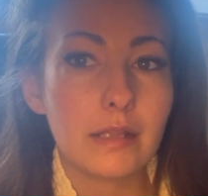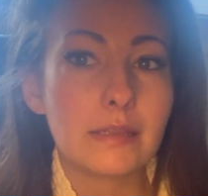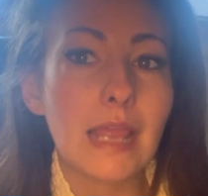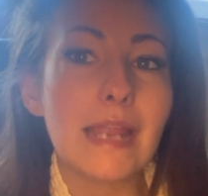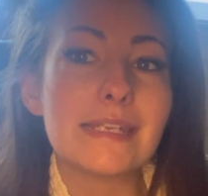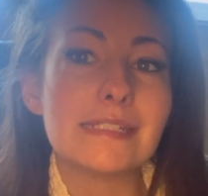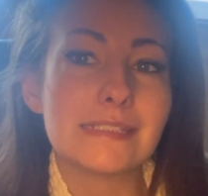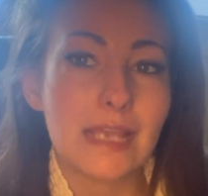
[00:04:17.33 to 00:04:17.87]

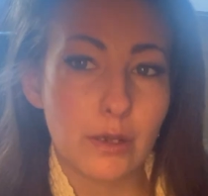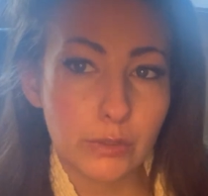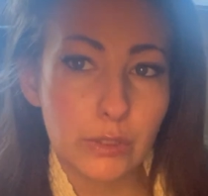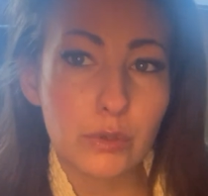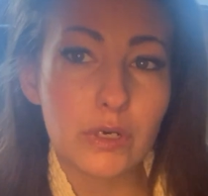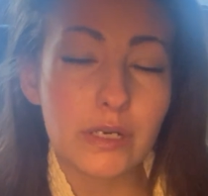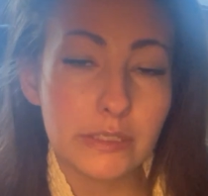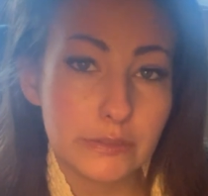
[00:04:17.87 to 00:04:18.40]
that is how
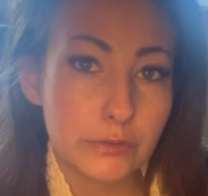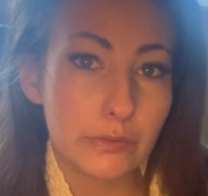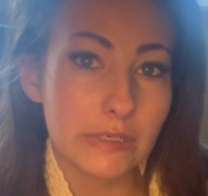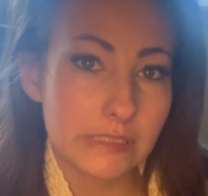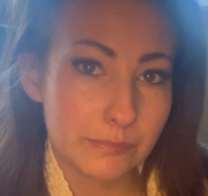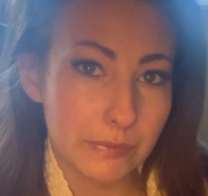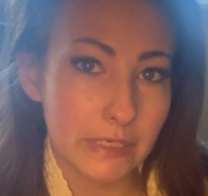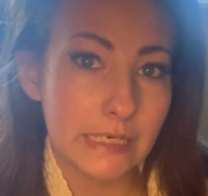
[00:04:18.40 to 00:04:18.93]
you're going to
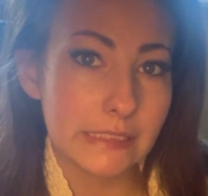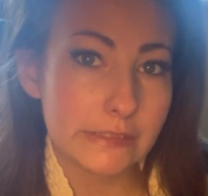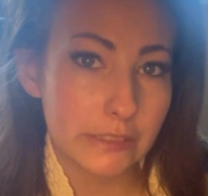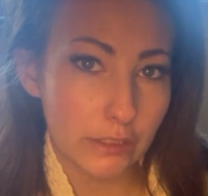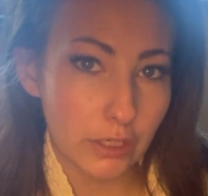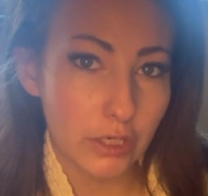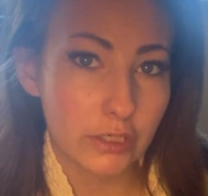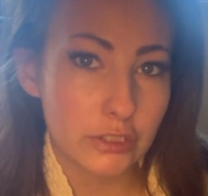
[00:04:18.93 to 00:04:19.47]
experience the
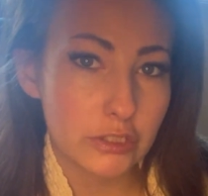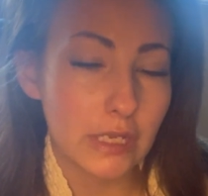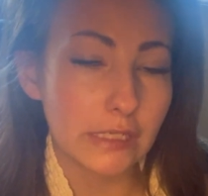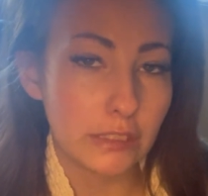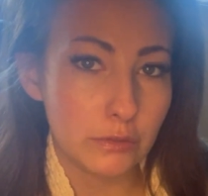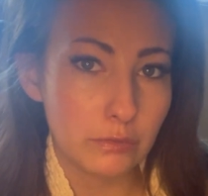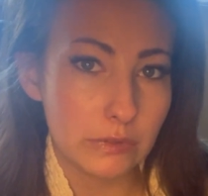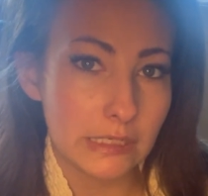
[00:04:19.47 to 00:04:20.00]
courage that
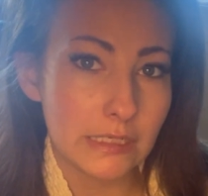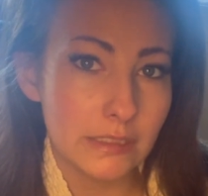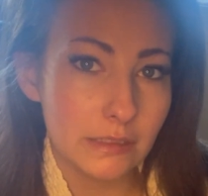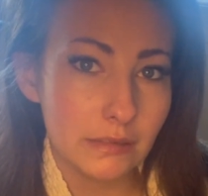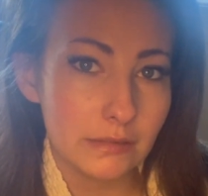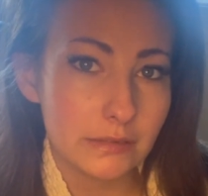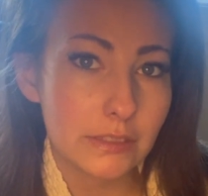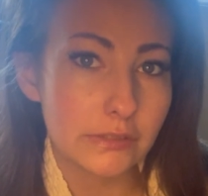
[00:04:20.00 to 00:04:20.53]
you need
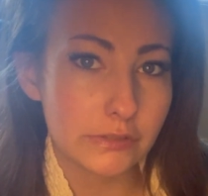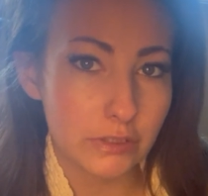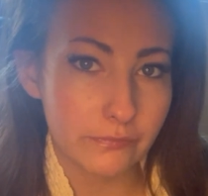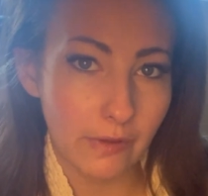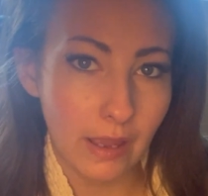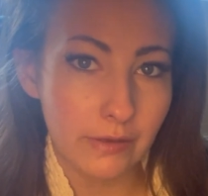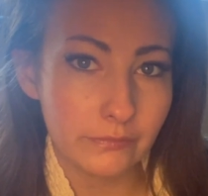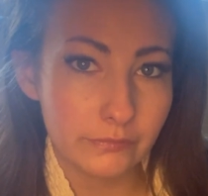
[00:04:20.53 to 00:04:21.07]
to
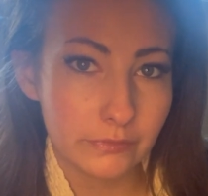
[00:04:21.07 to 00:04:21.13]
survive.